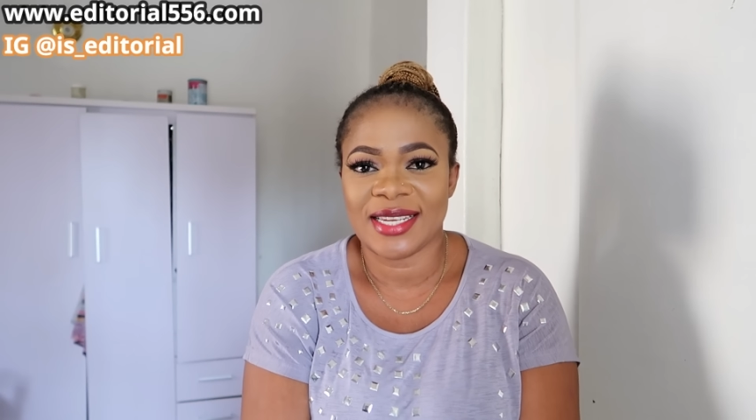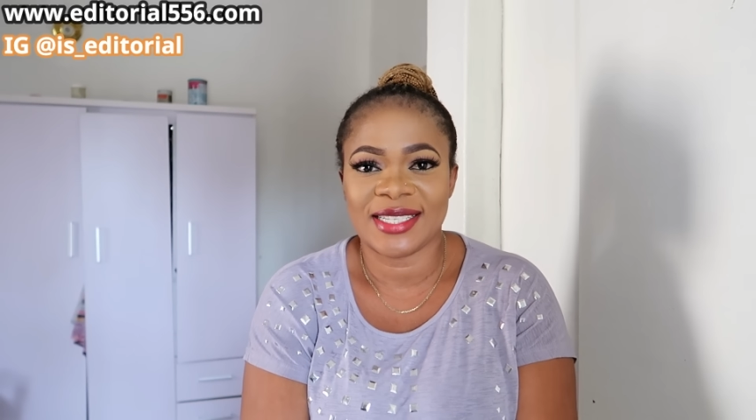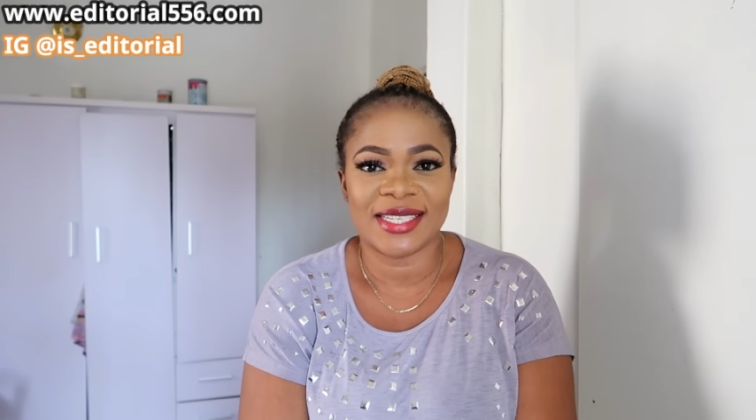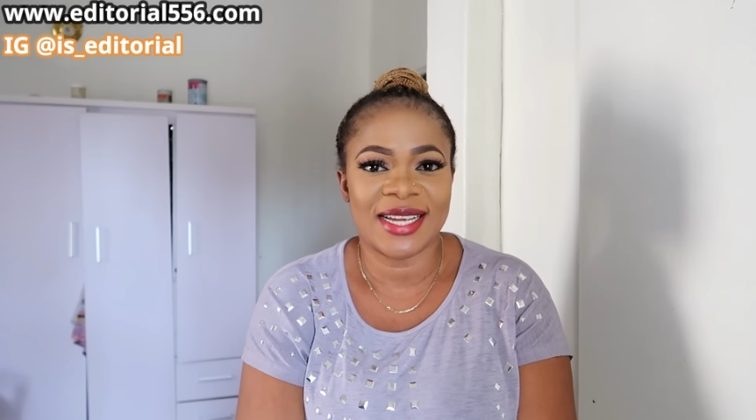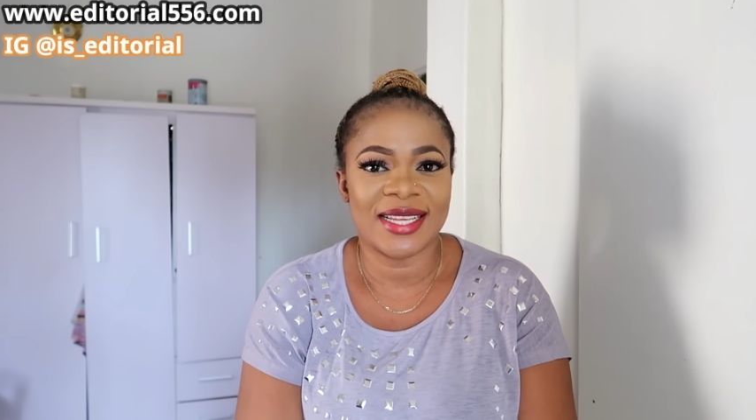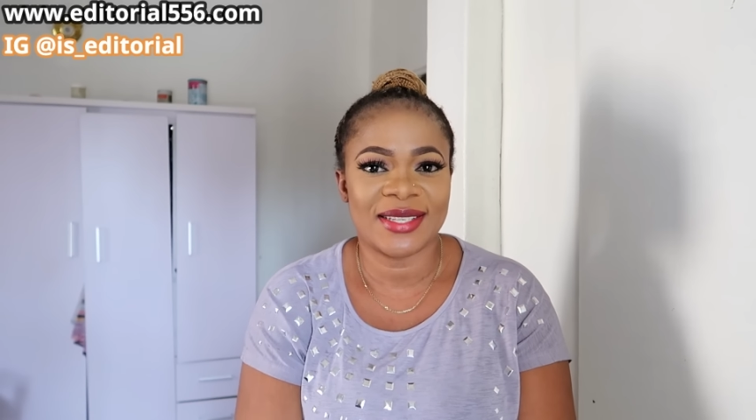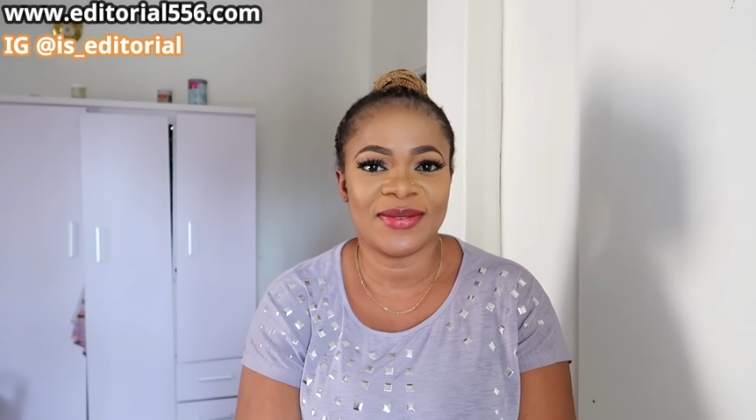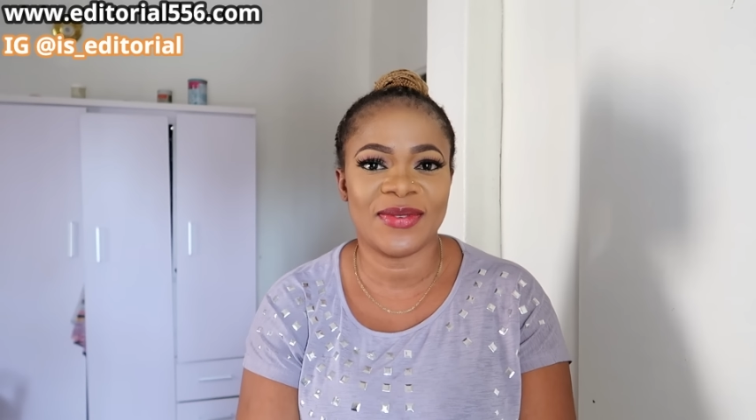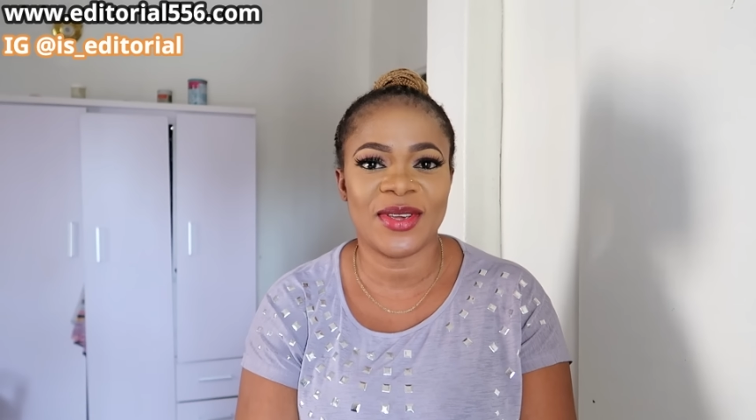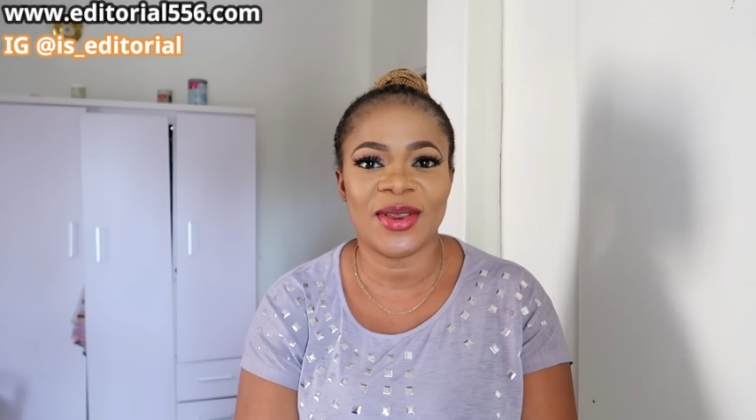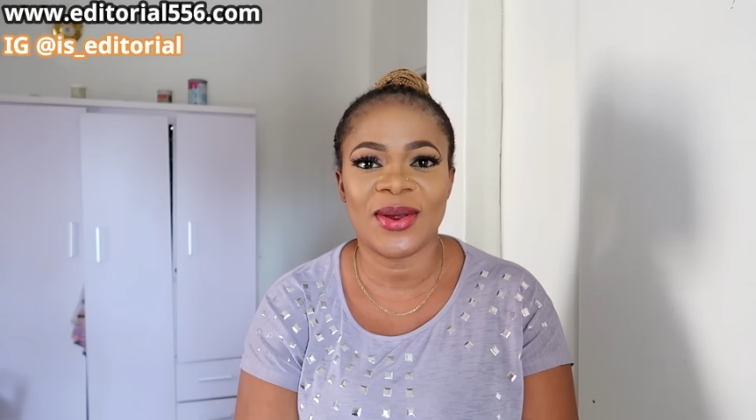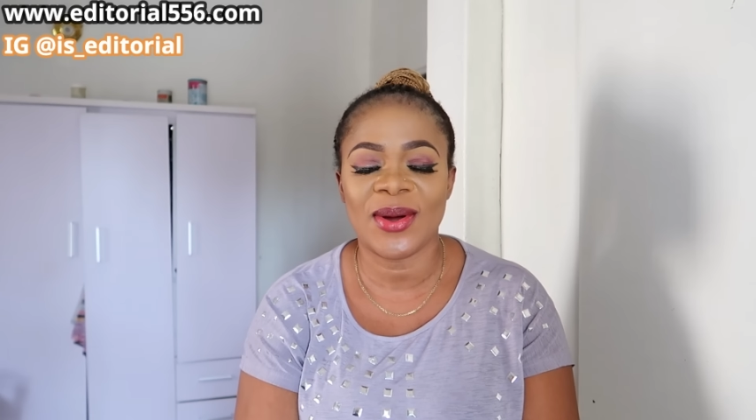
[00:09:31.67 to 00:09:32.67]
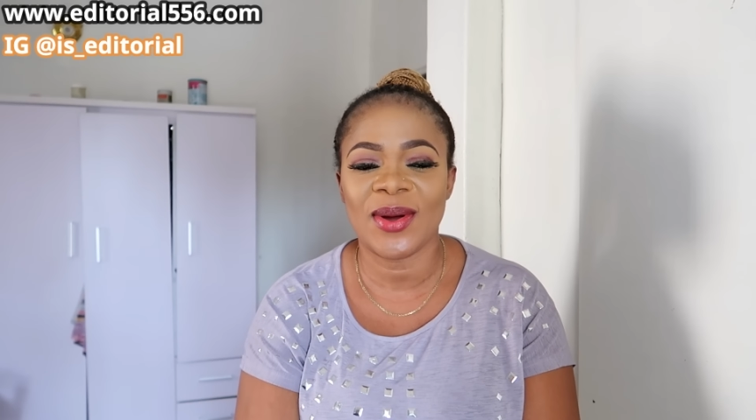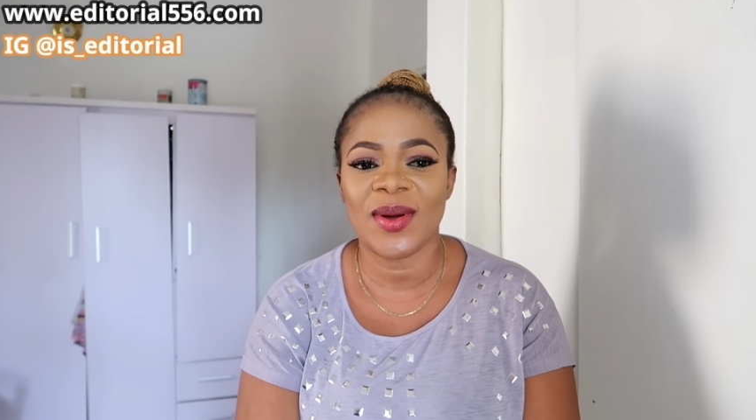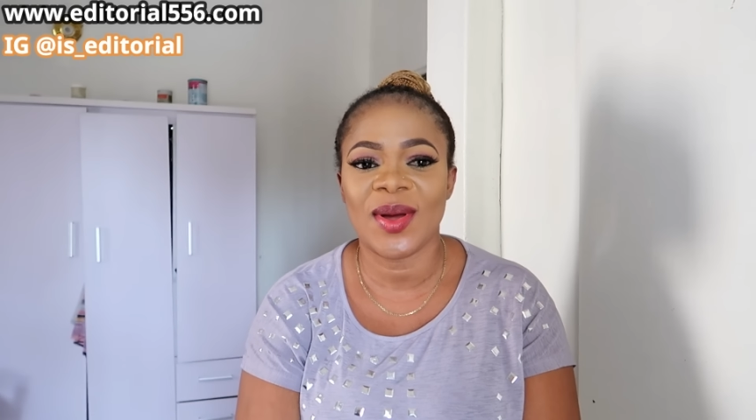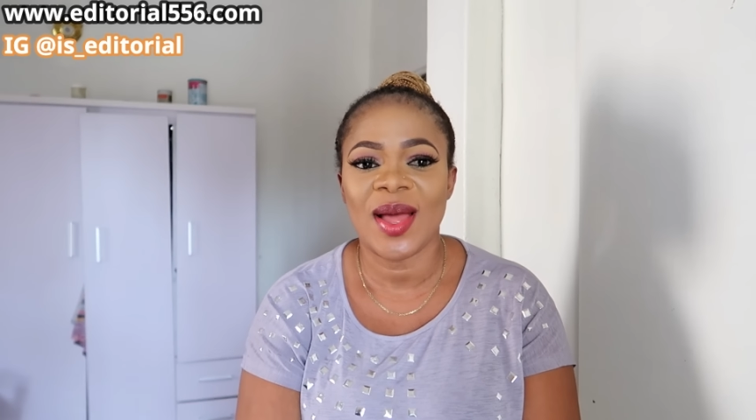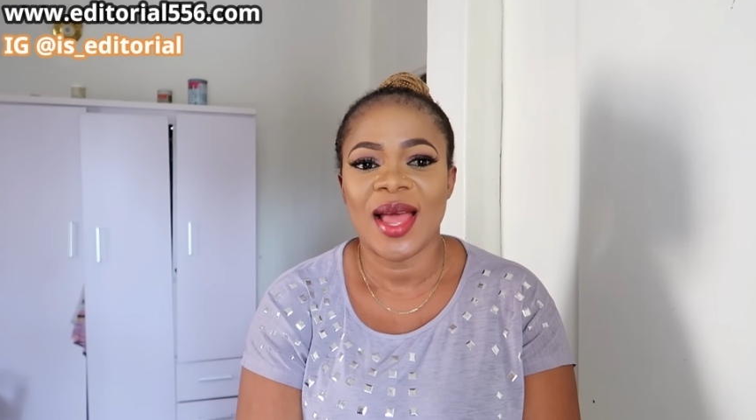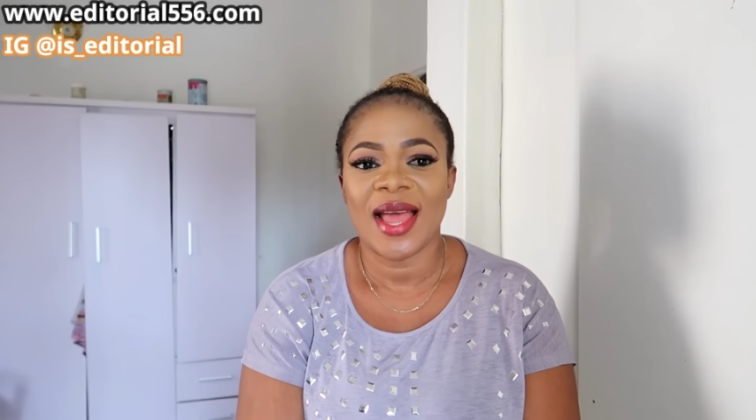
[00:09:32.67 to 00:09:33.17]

and share the video